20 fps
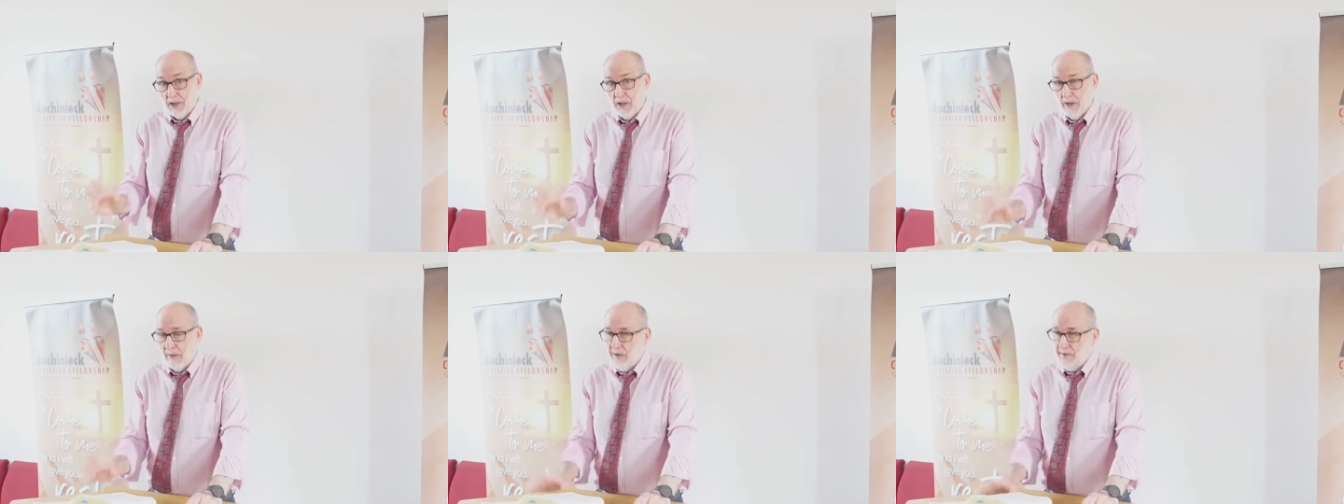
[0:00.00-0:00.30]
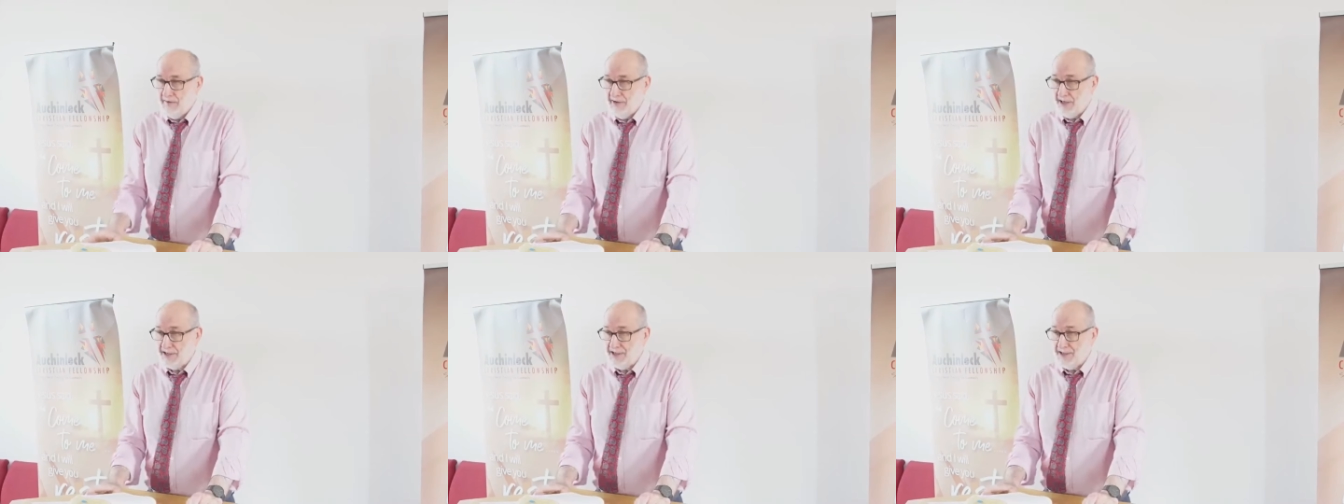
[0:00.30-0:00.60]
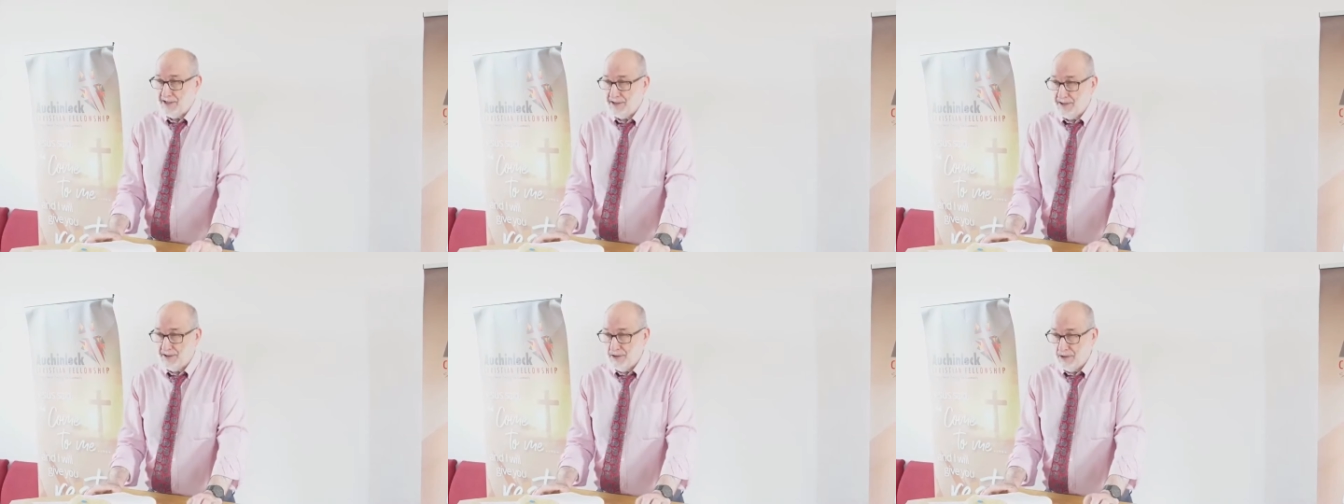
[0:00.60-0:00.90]
couple of
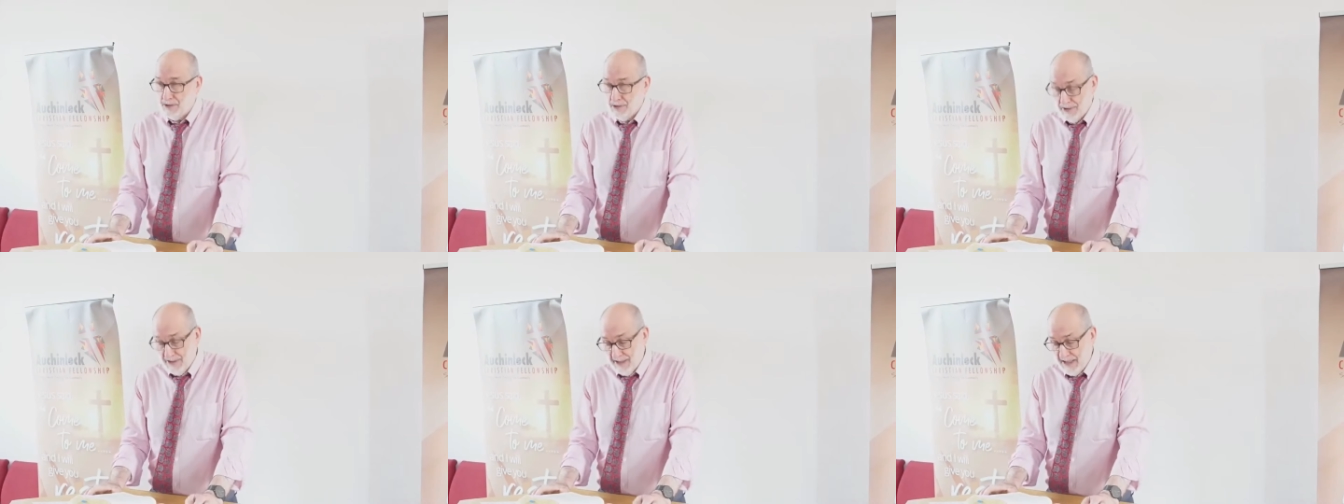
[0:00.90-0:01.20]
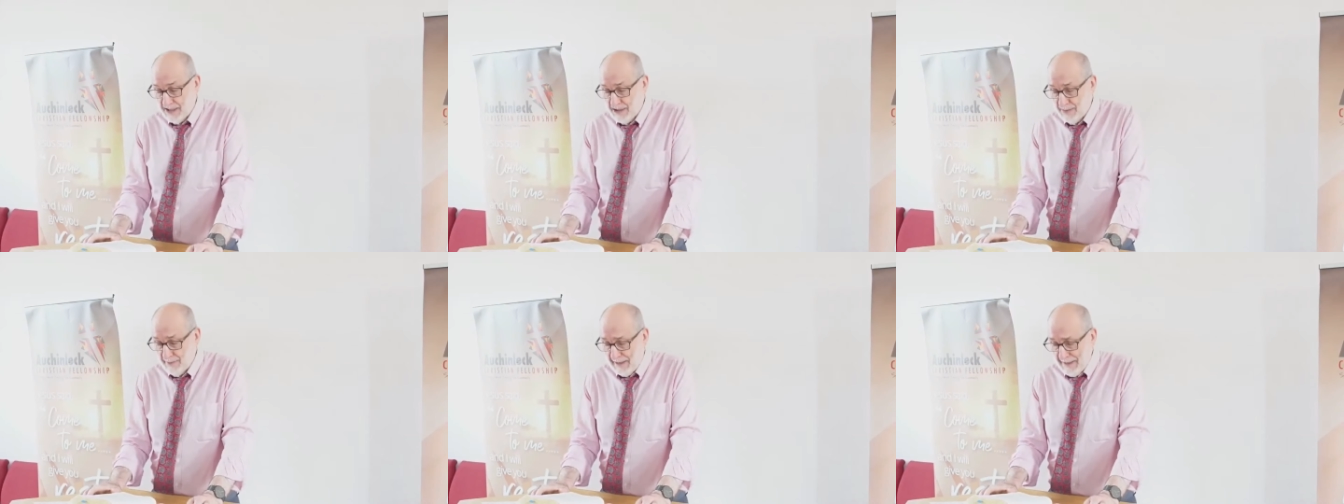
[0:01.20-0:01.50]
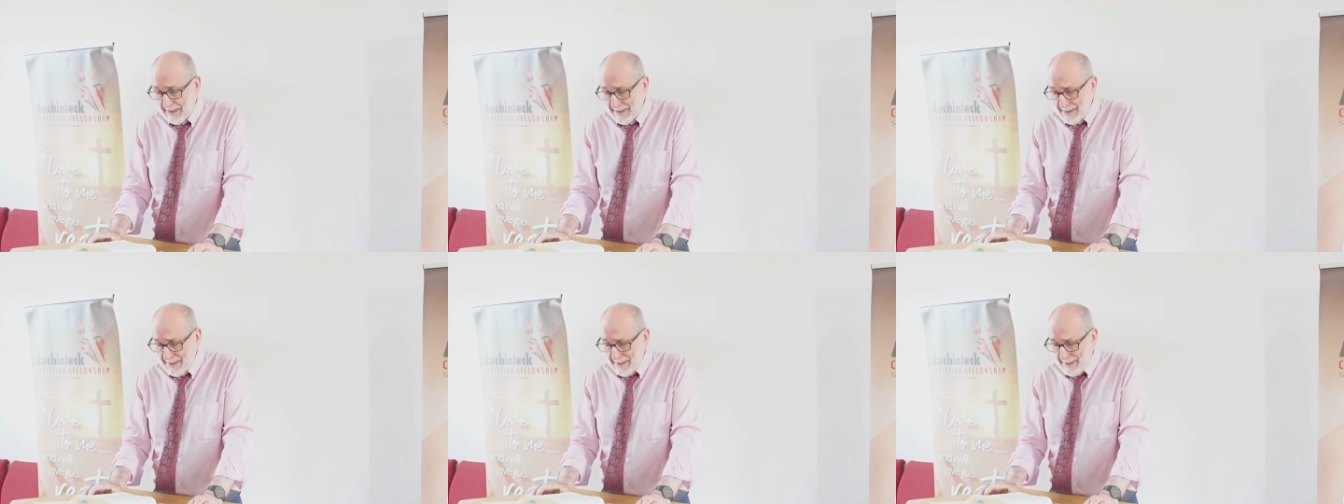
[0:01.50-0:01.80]
verses in the New
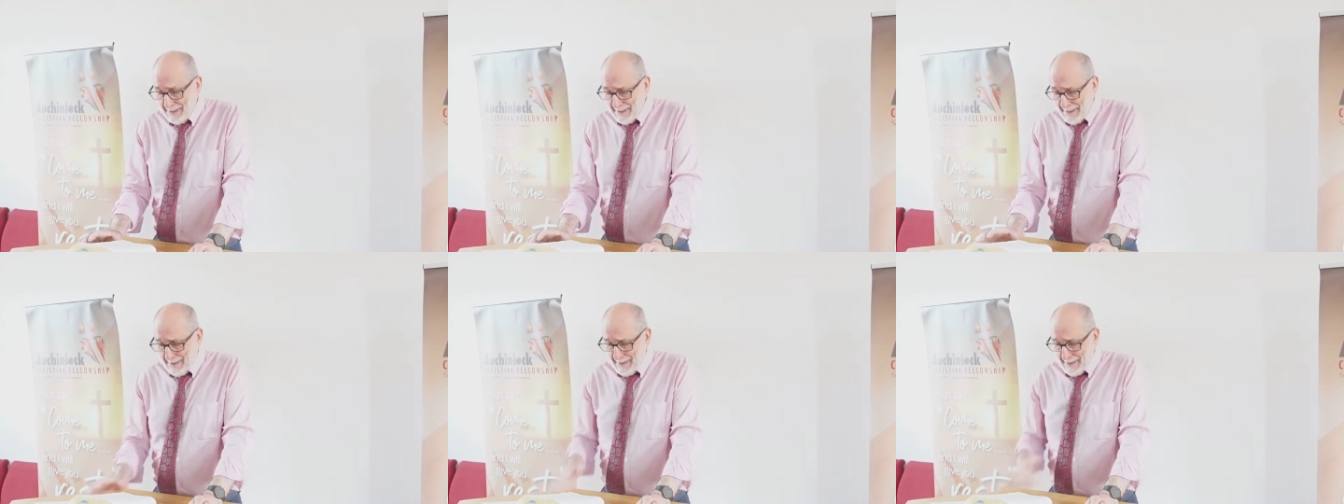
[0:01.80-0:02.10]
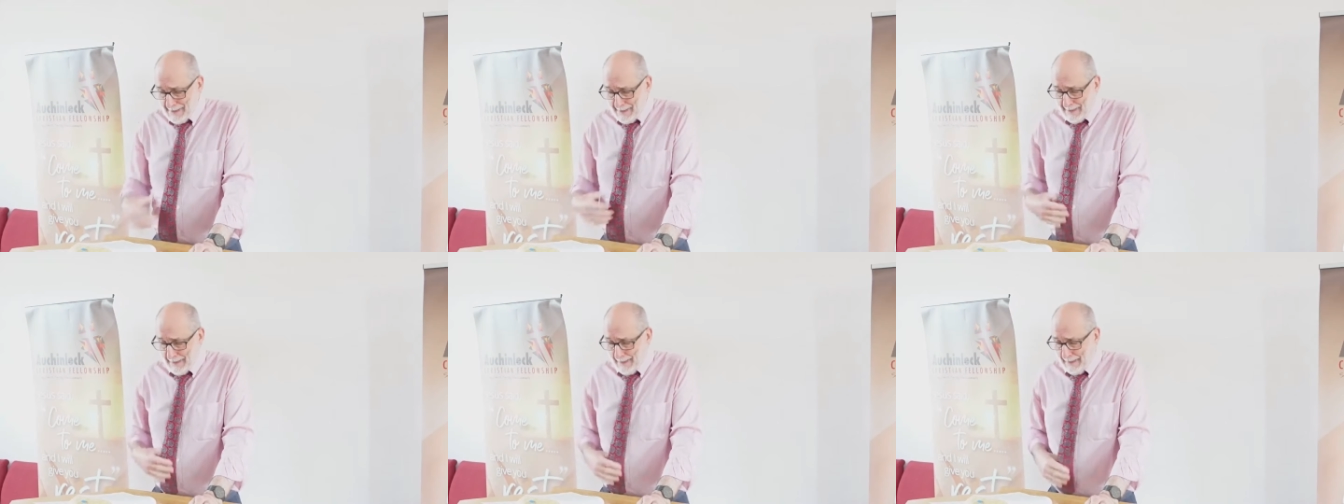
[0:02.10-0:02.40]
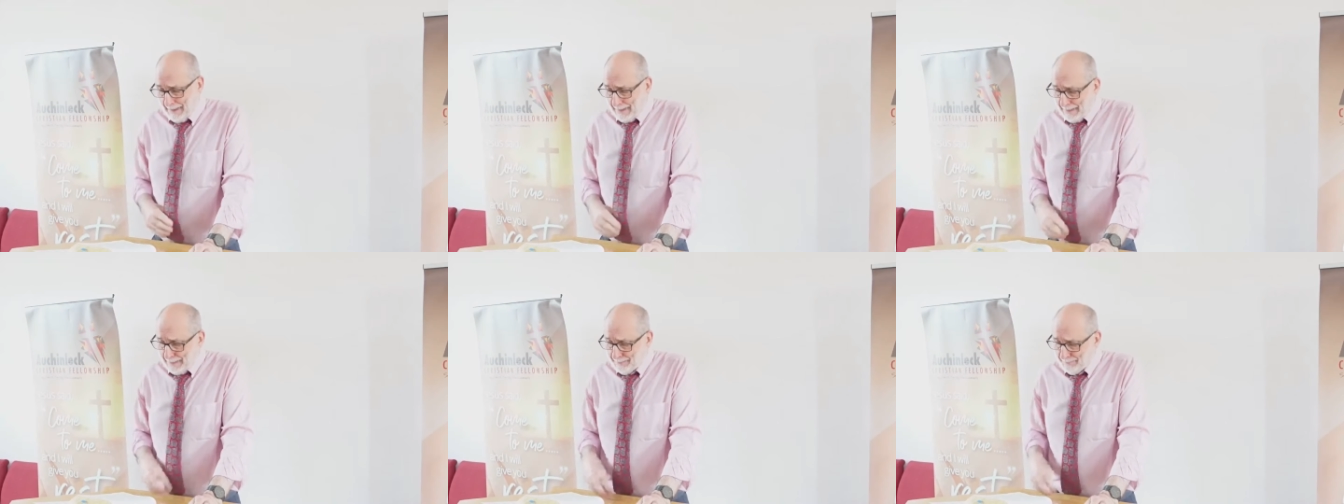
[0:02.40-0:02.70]
Testament.
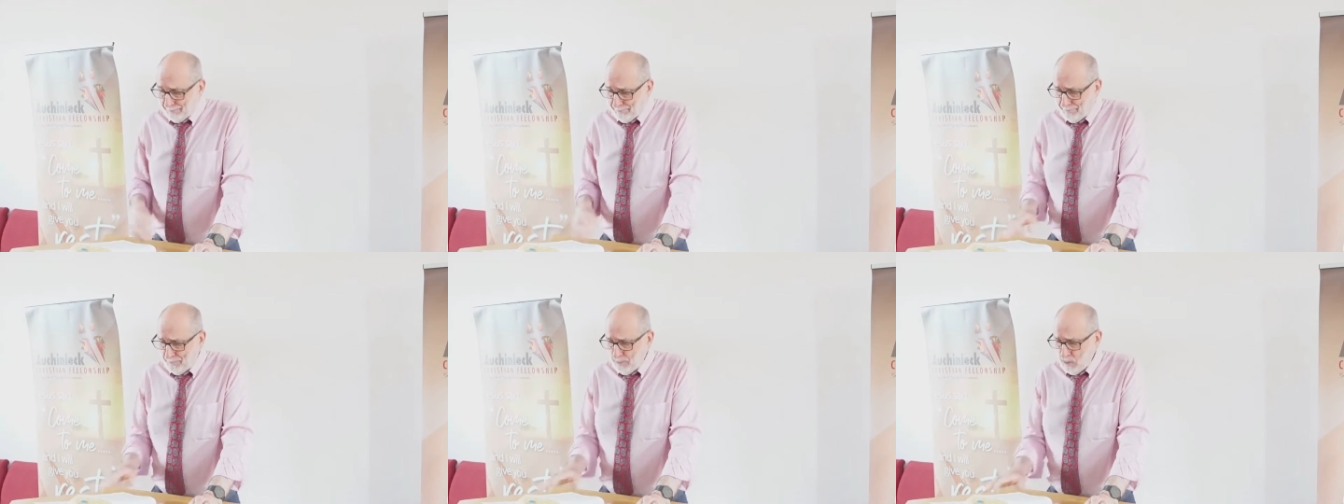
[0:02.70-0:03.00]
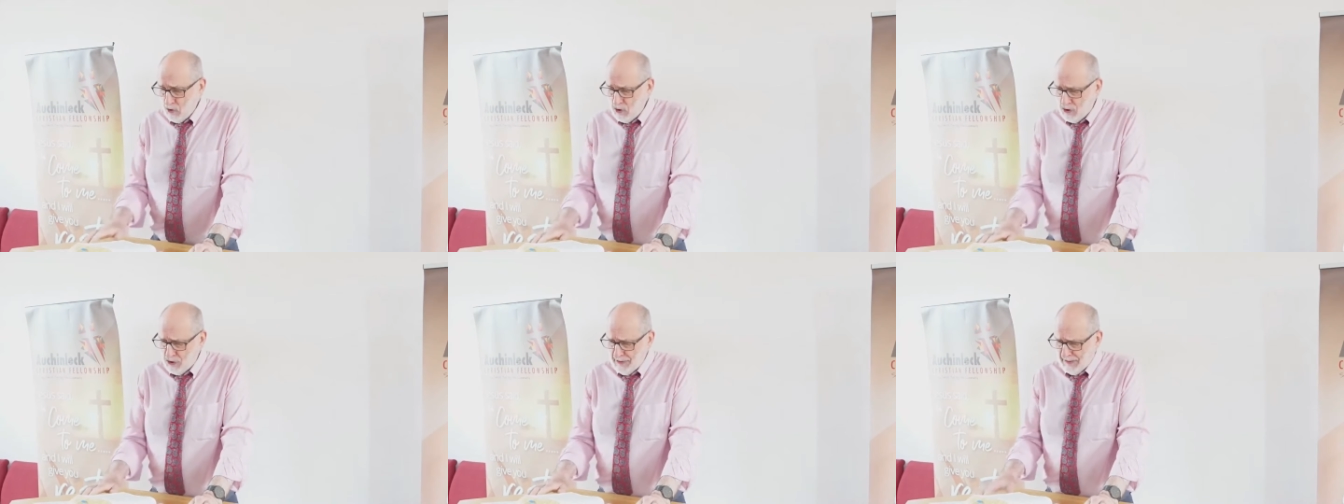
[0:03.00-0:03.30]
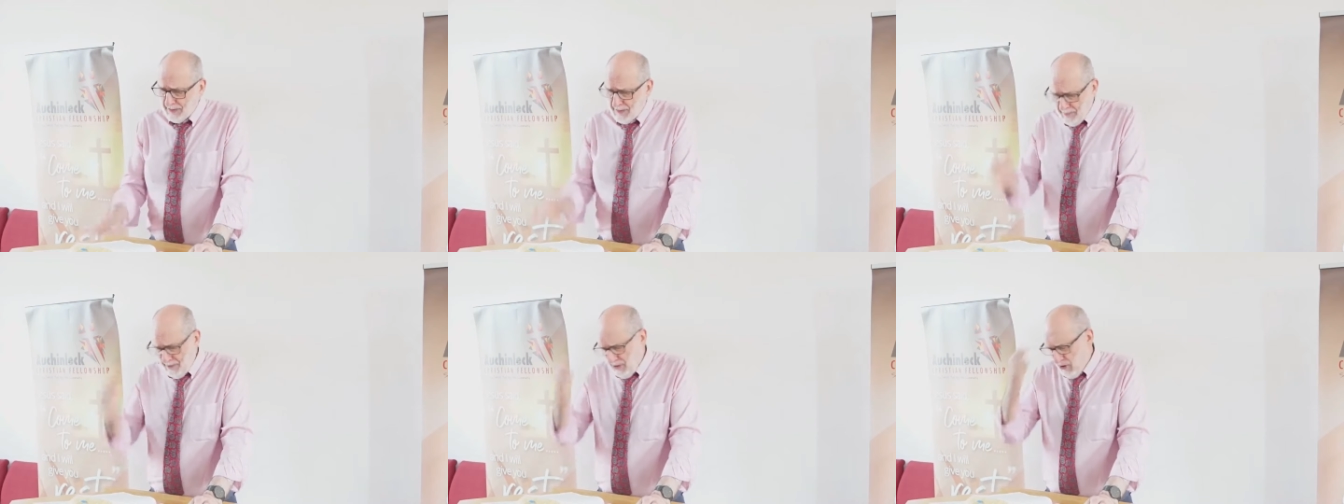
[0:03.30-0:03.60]
What's
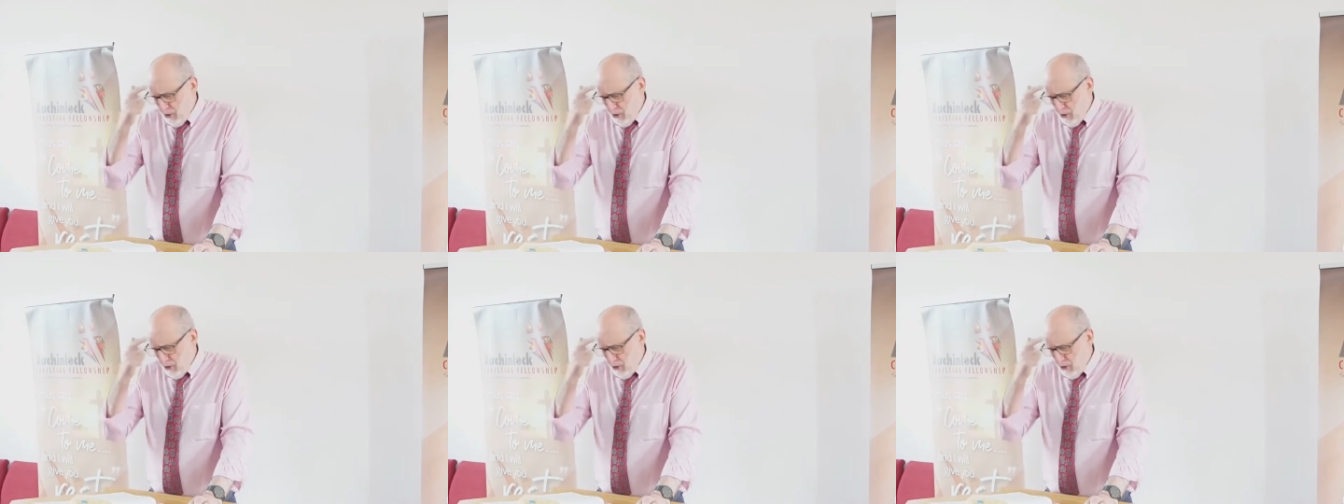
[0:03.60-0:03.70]
really been